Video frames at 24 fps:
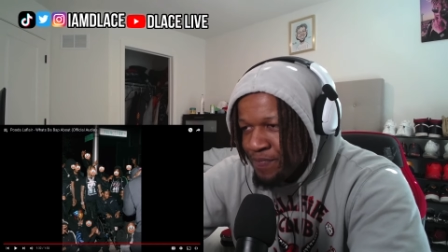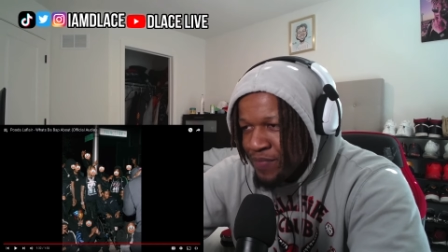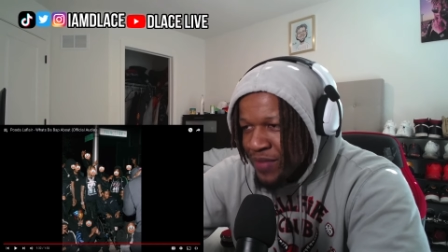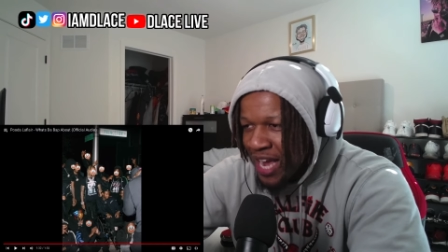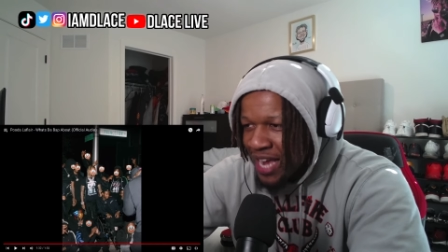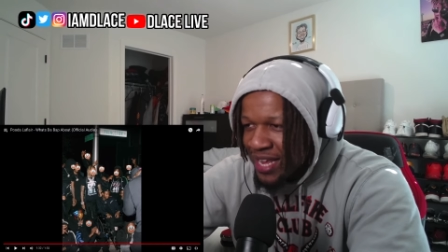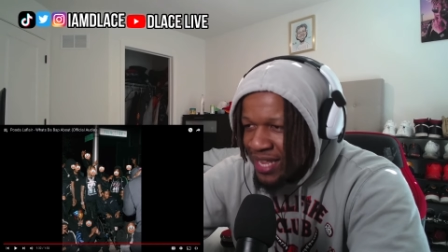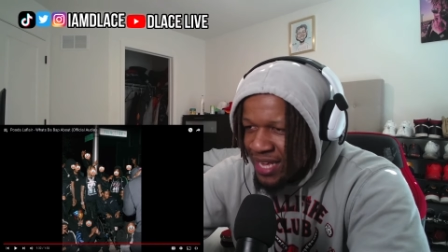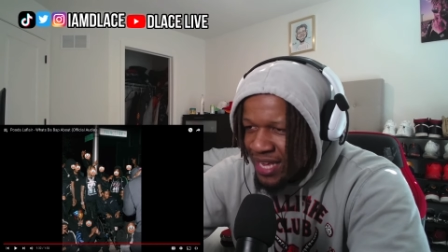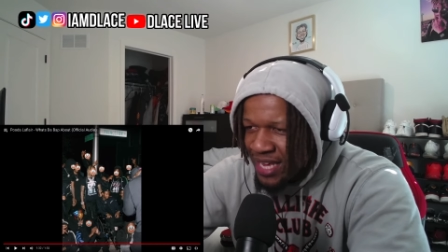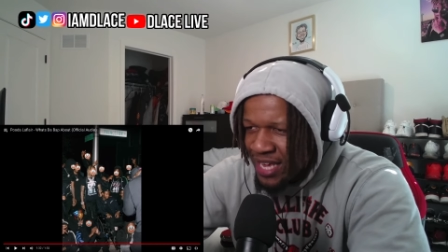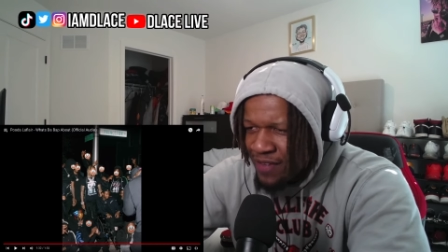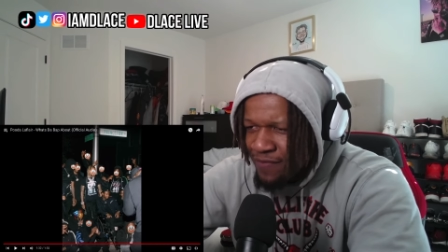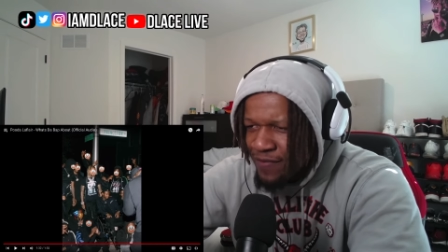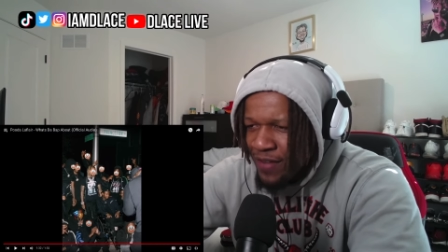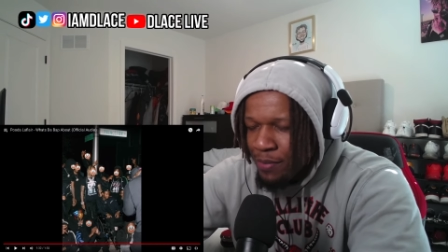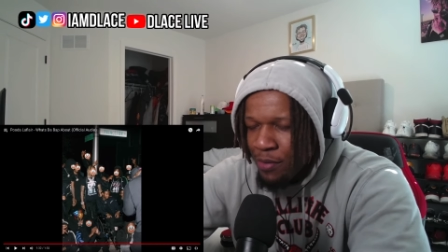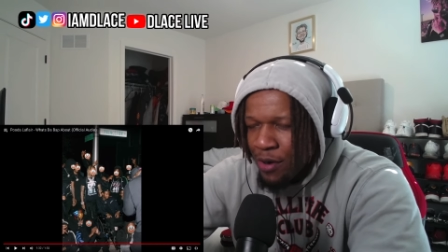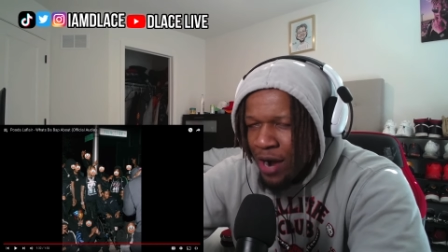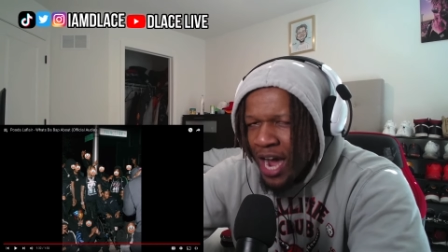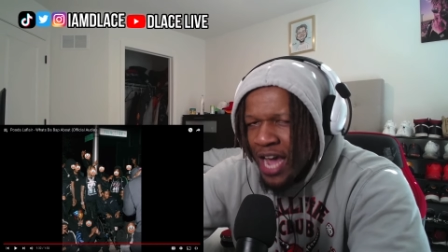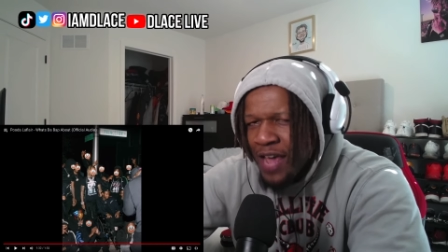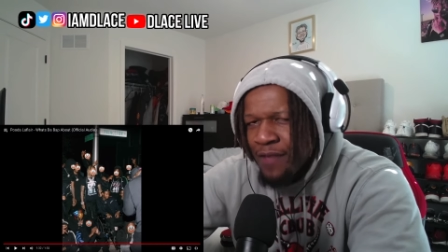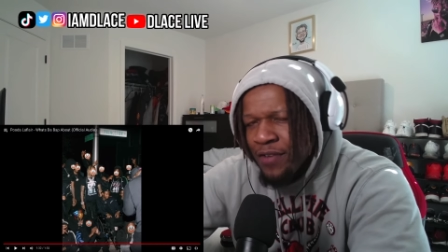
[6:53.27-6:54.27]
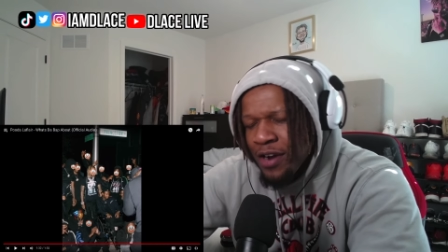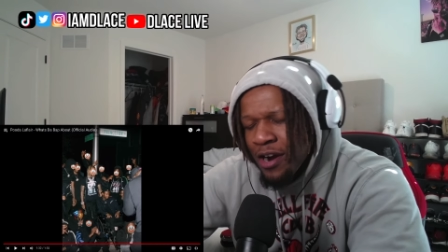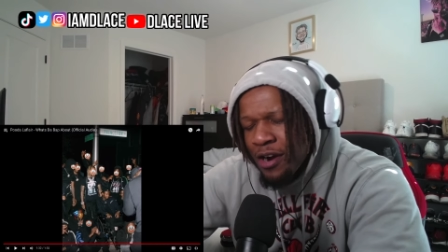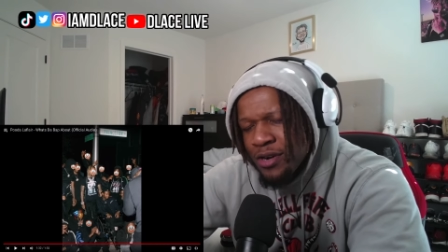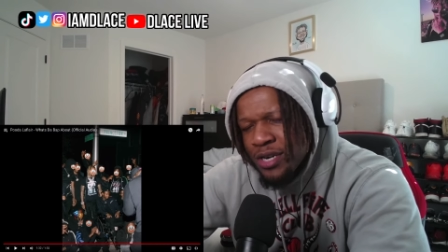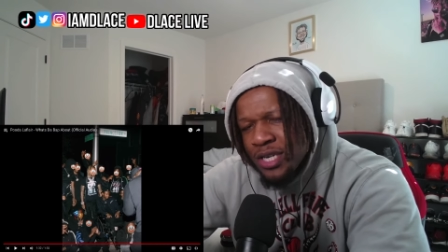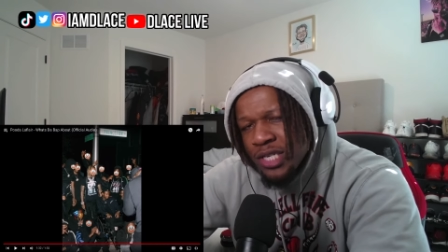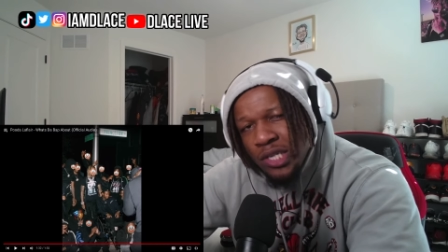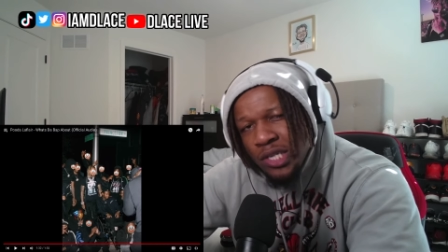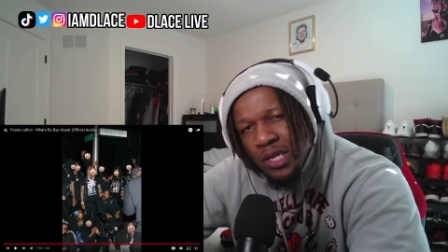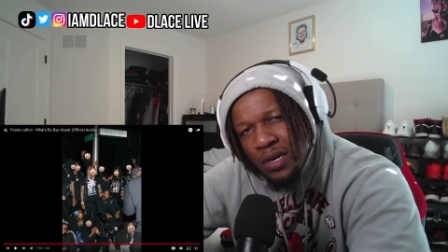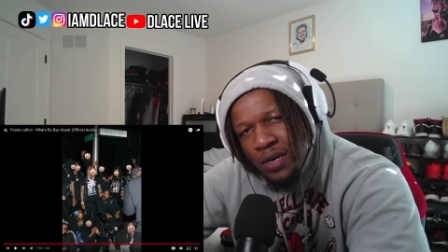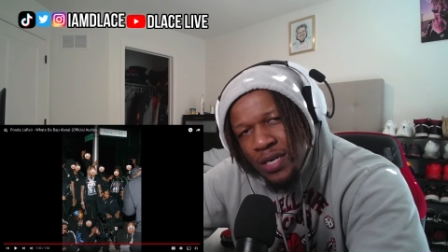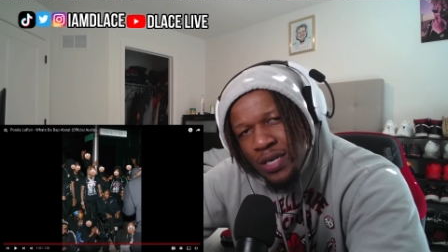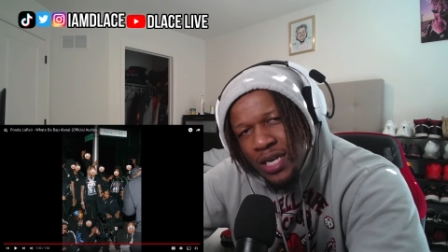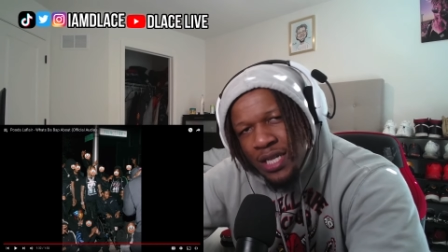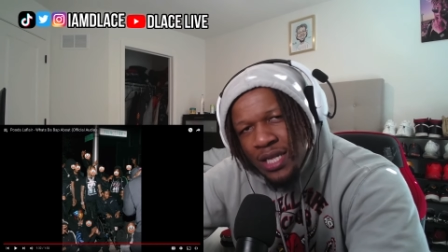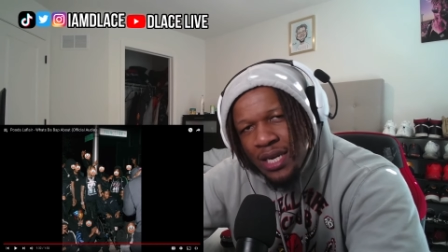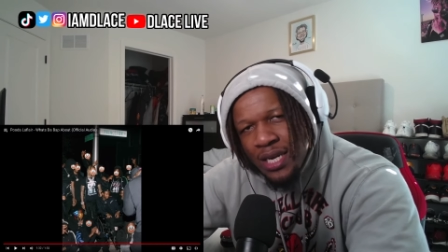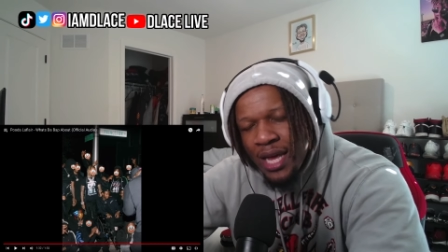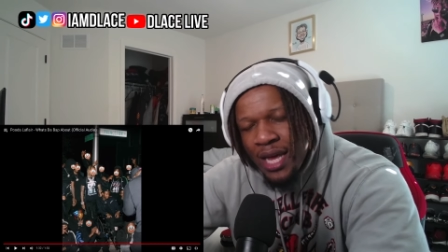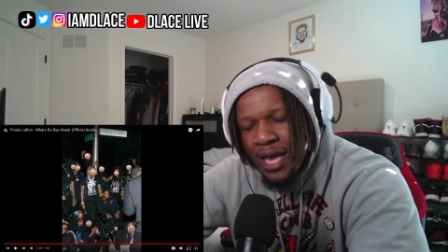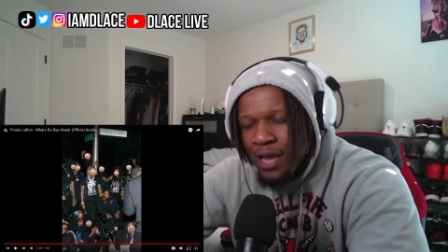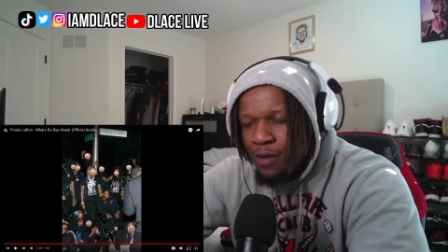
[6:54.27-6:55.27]
I think even, bro, I even heard a song the
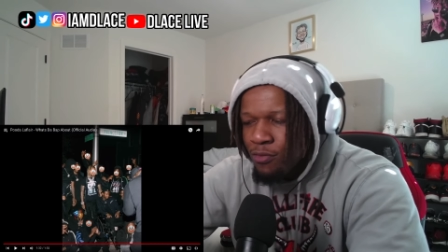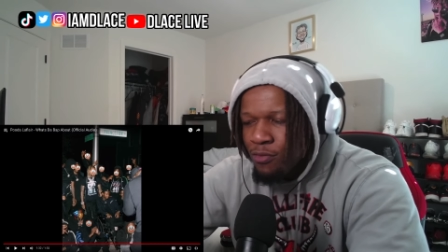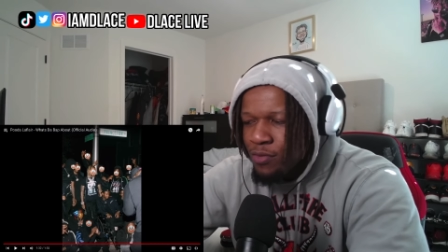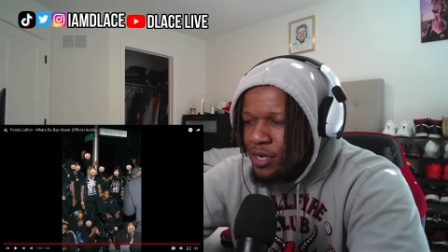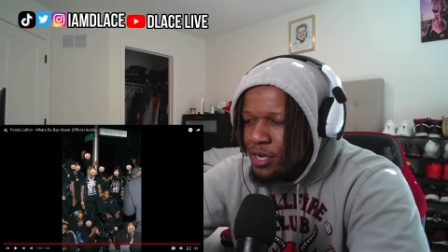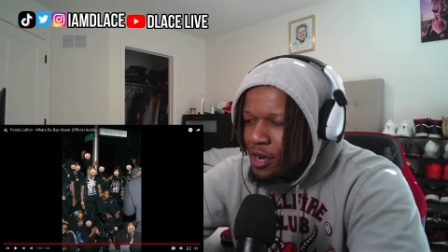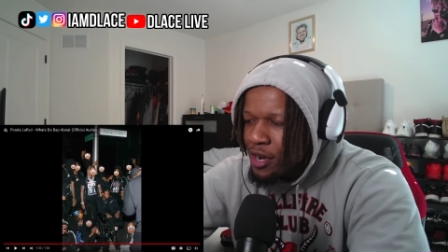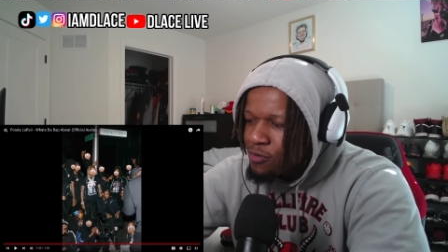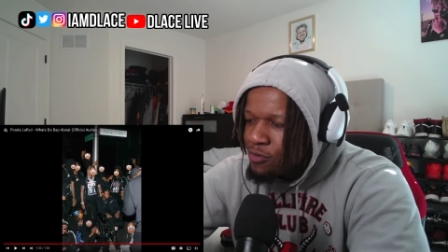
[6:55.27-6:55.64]
other day when